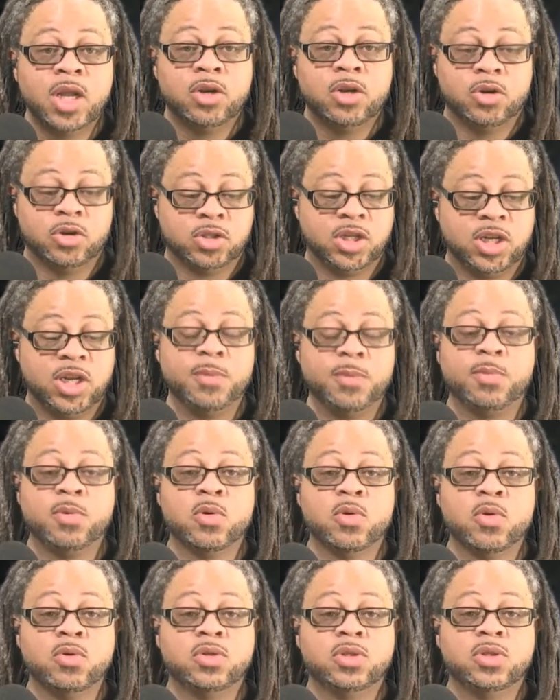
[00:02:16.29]
There's
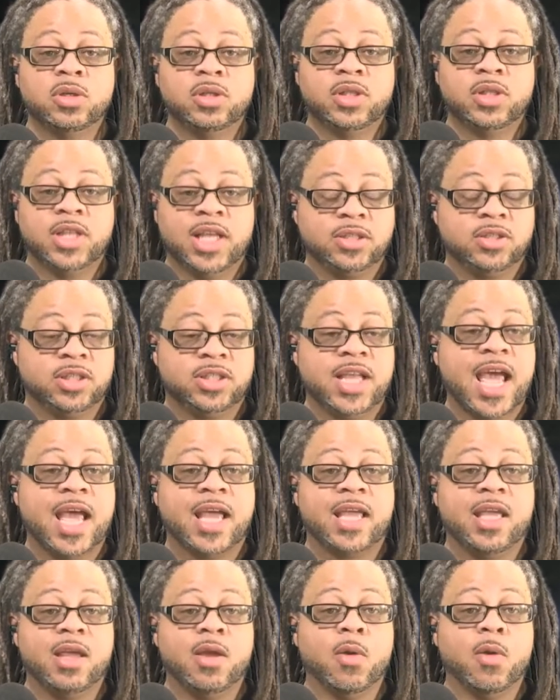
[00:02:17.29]
liberals that's
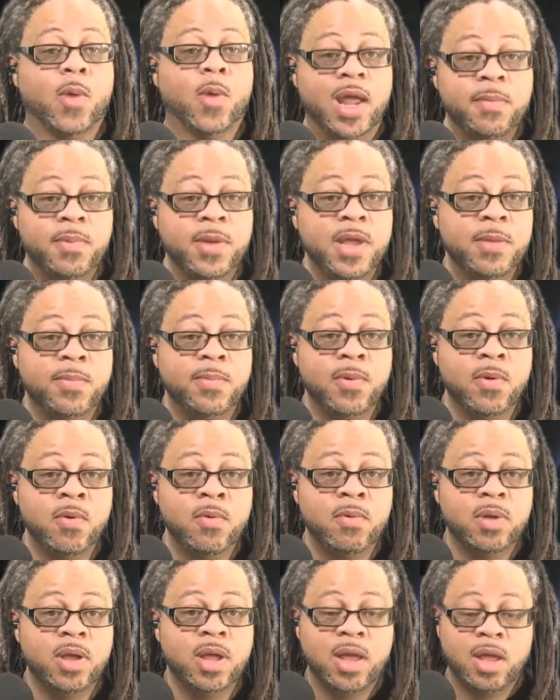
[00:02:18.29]
attacking white people.